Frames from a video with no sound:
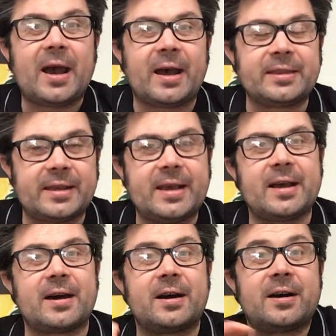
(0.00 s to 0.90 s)
And
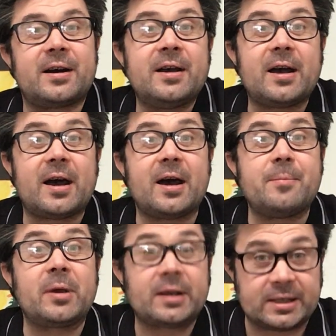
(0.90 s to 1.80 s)
they are
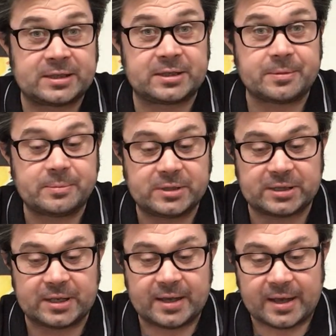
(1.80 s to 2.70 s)
customs